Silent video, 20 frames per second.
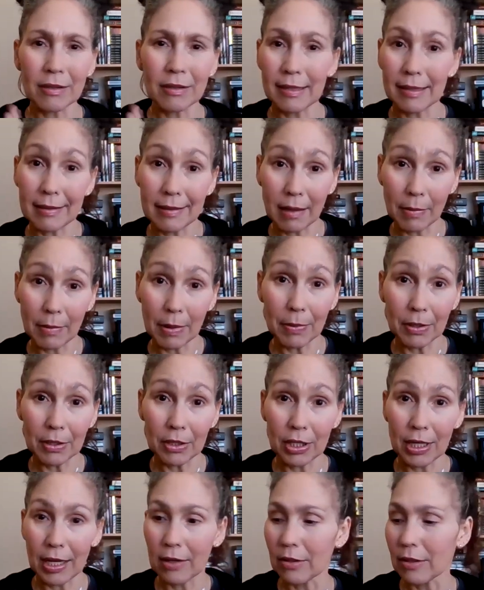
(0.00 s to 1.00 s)
This is not my book
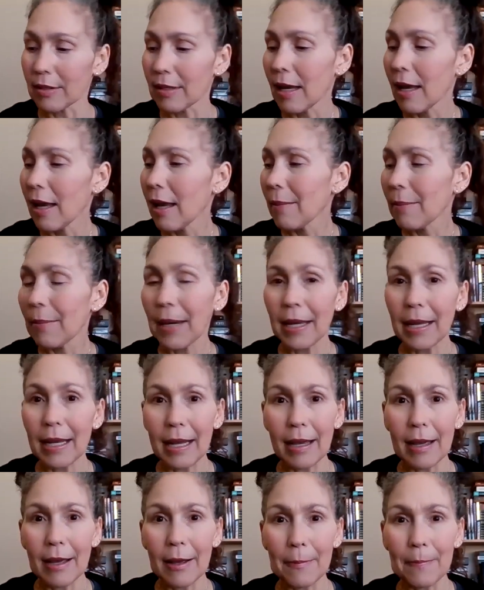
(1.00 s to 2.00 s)
of shadows, but
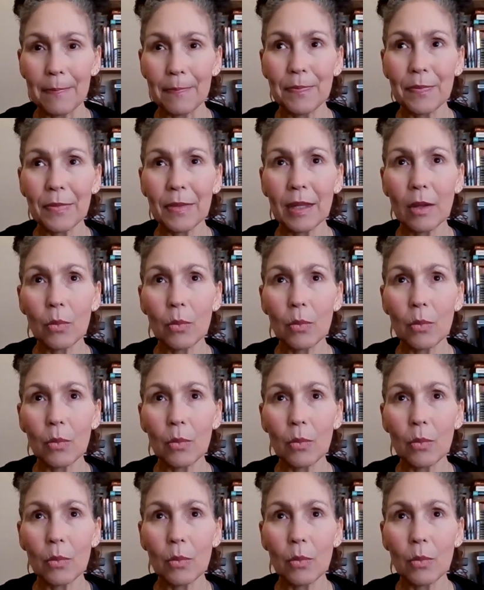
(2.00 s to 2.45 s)
um,